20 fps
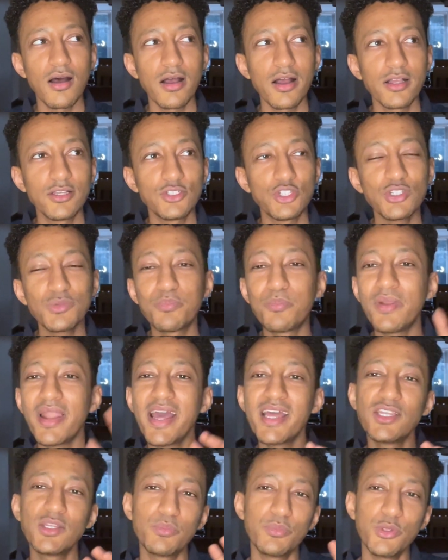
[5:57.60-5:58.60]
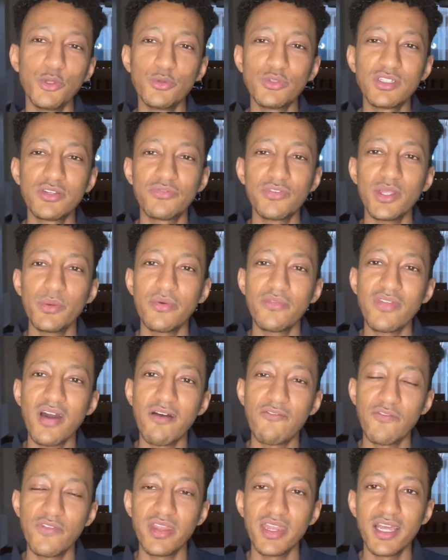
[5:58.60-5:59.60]
just blend beautifully with
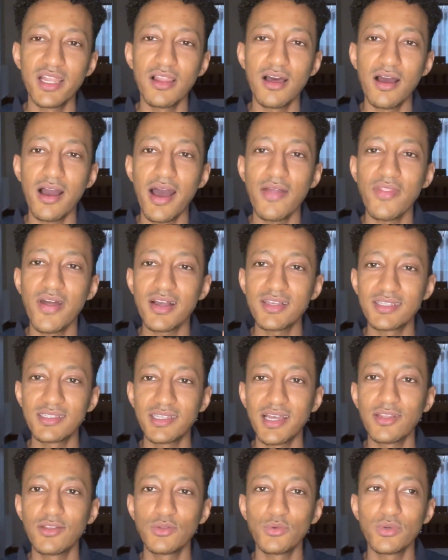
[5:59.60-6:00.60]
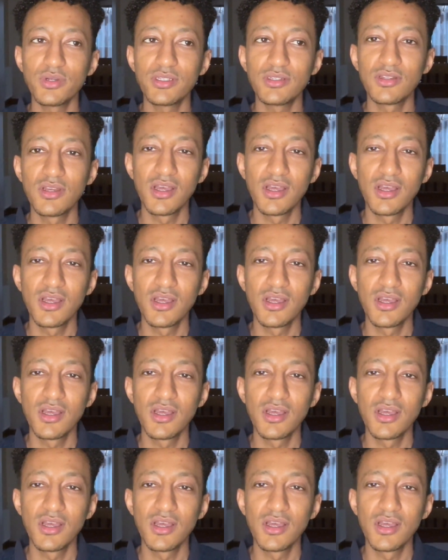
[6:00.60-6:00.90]
that vanilla and that sandalwood.